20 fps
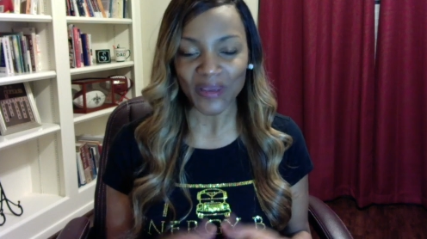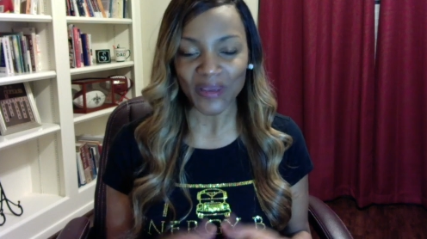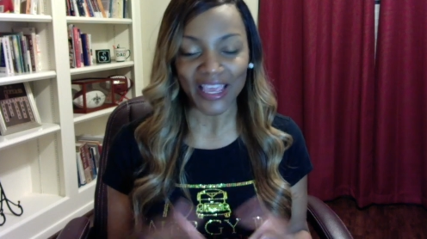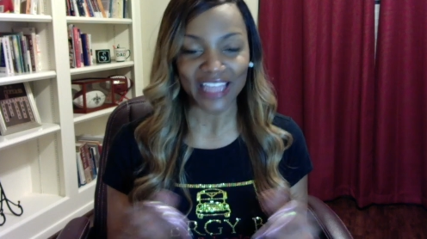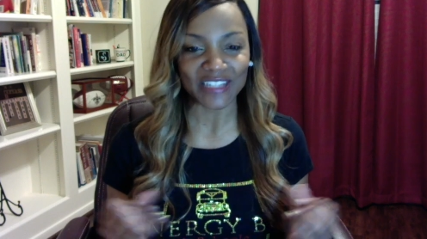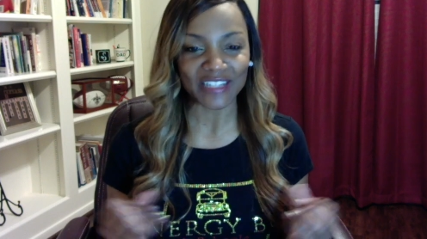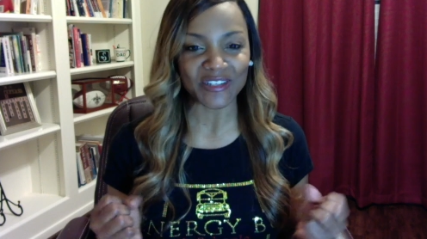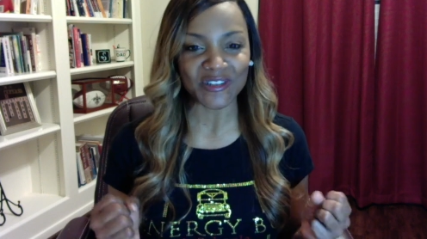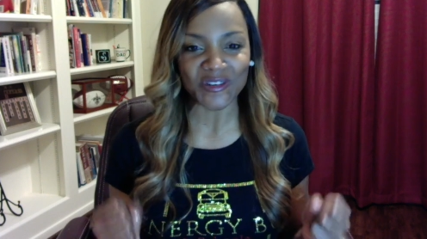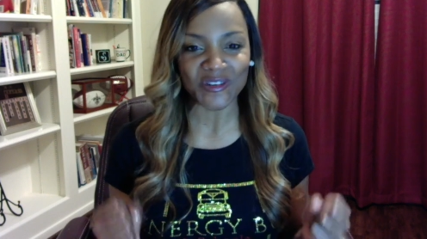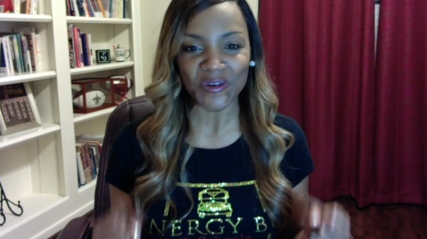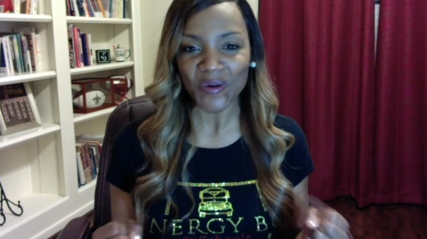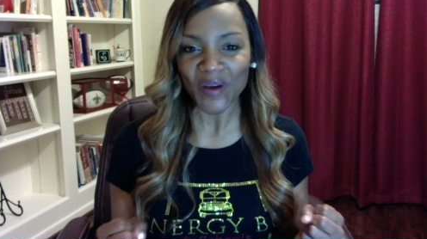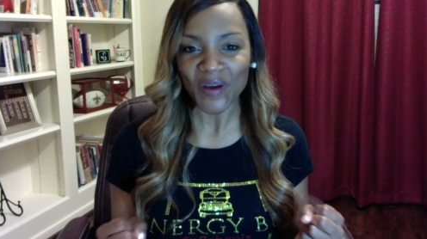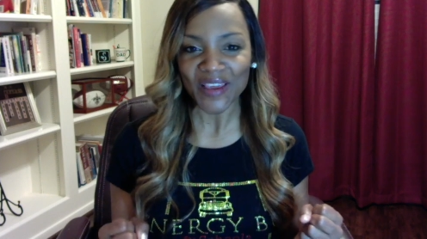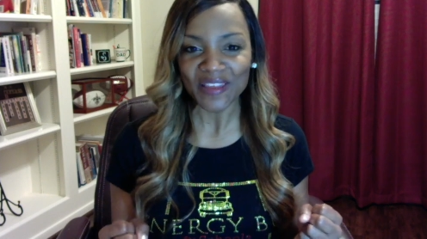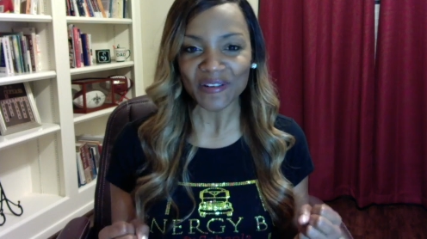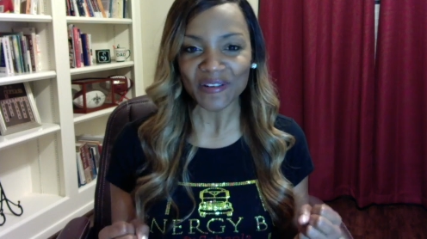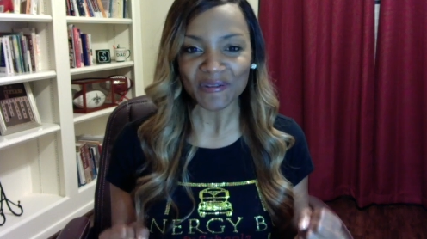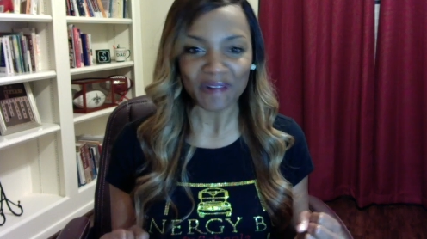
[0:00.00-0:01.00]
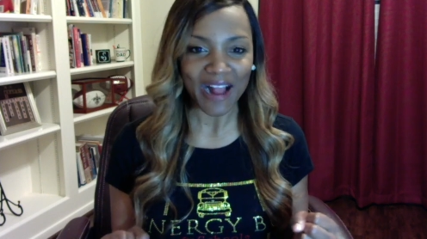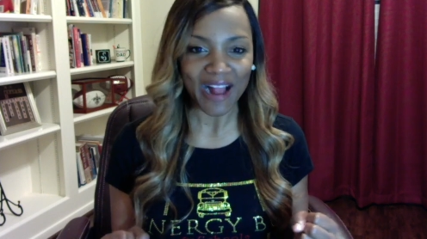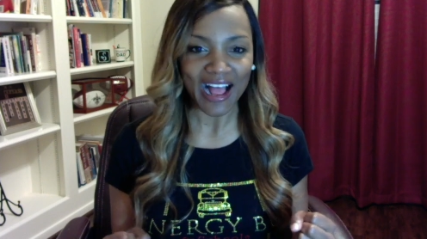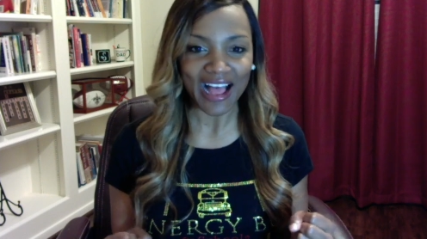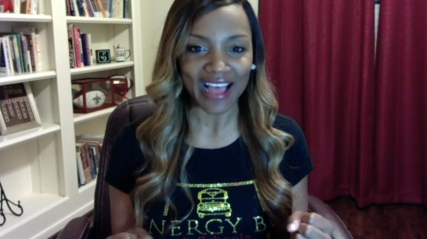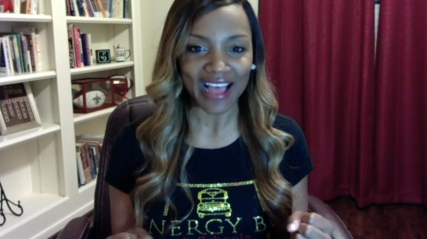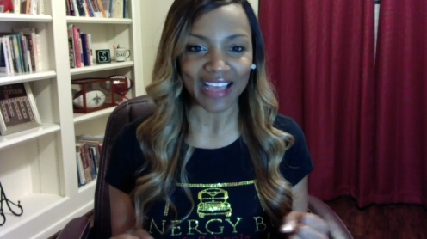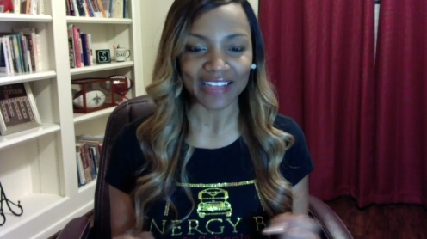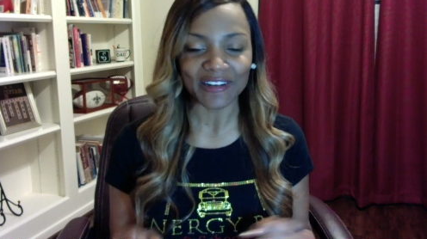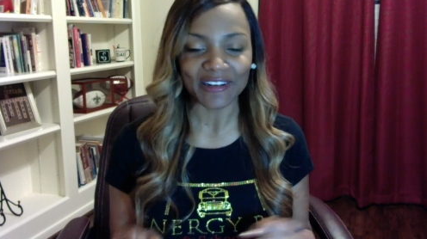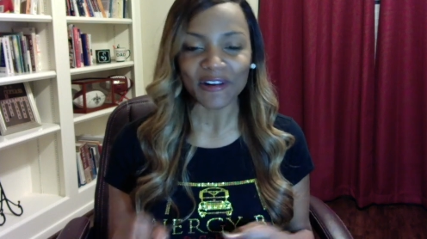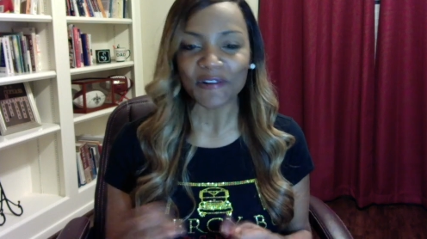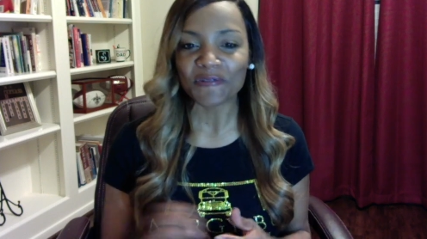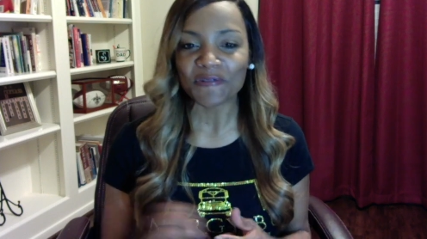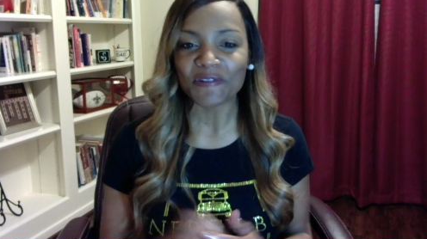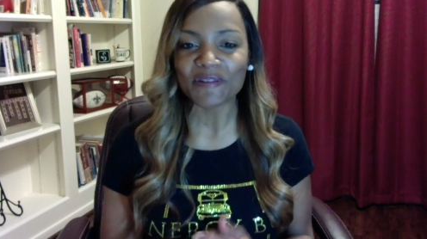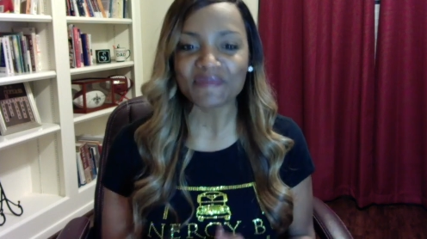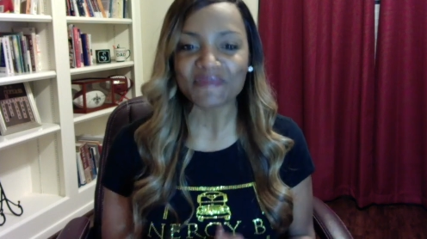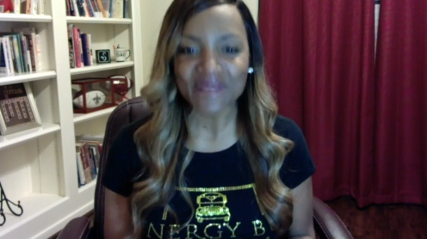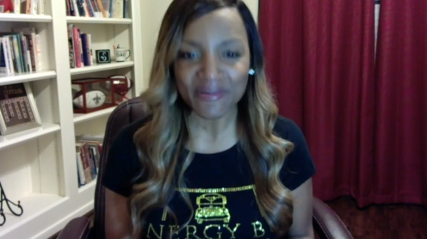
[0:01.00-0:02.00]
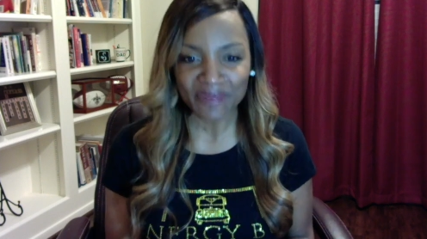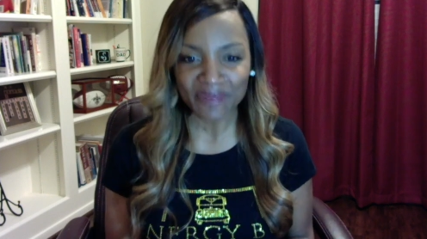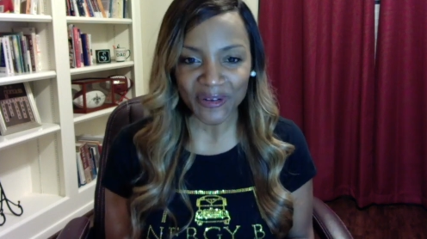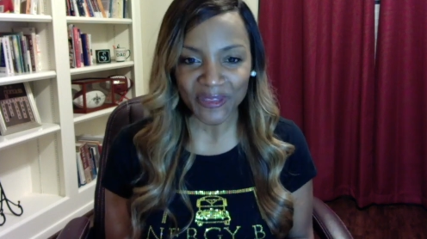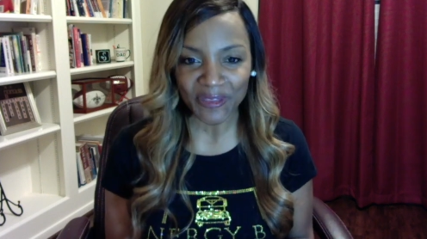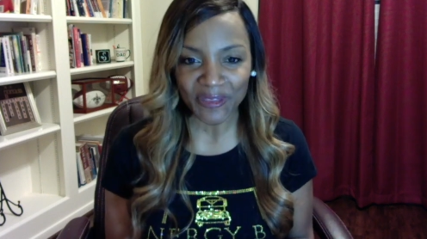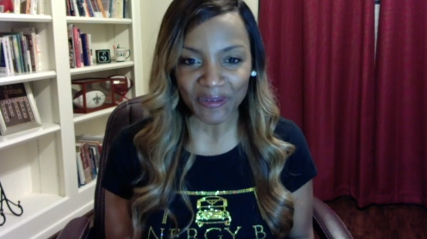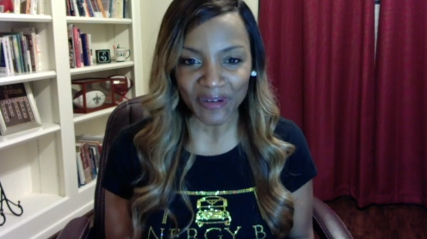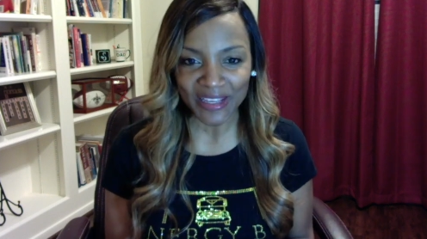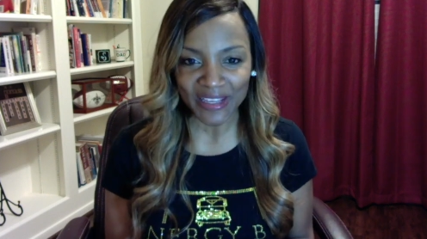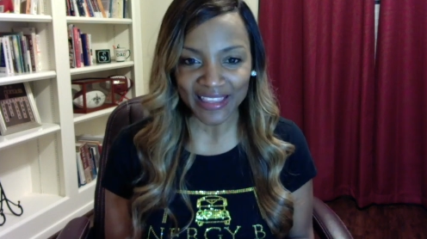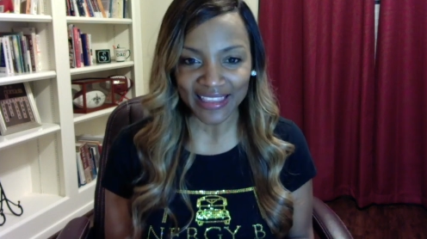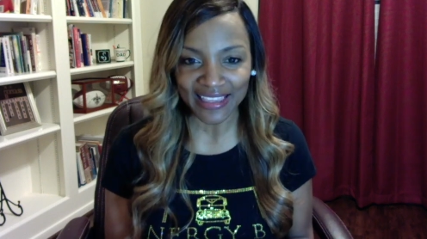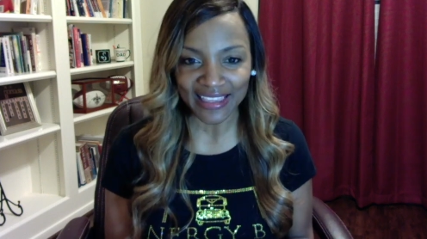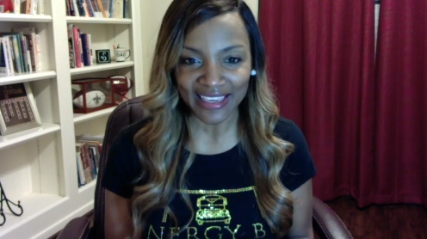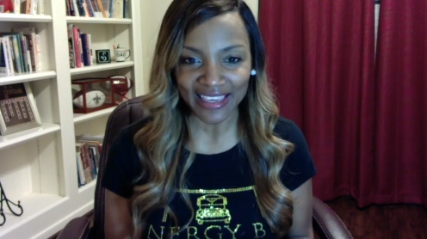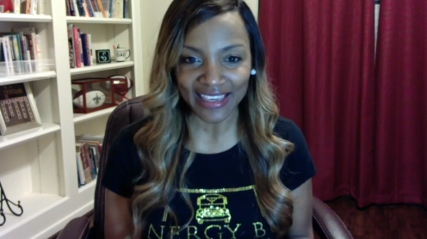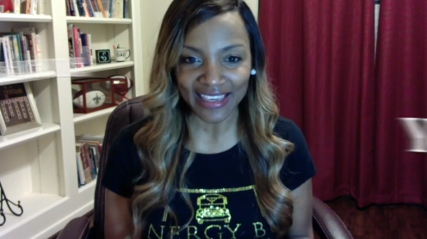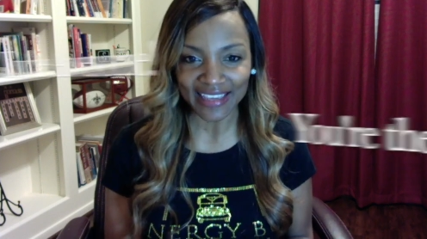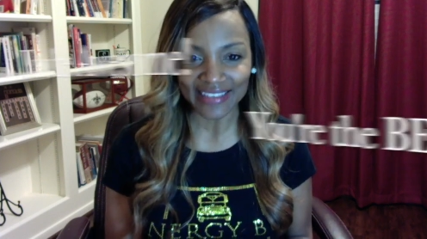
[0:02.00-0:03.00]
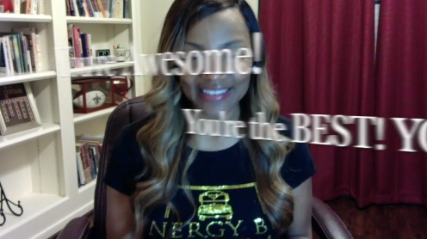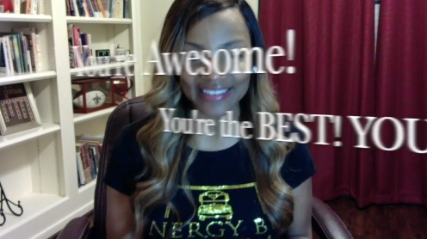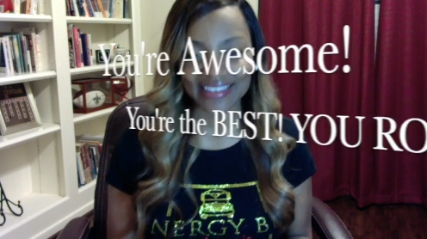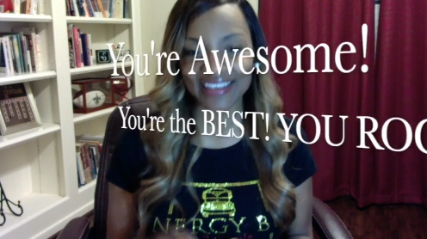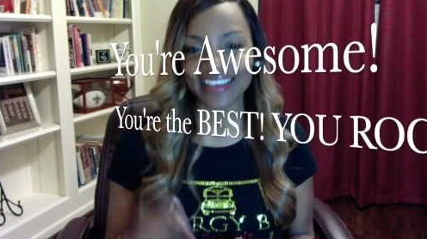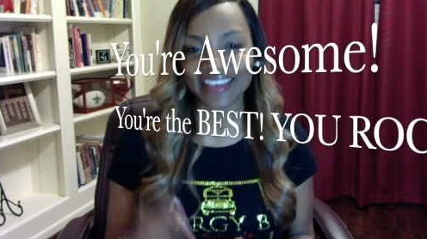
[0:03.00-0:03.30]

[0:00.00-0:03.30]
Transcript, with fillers: enjoy the ride, remember three things.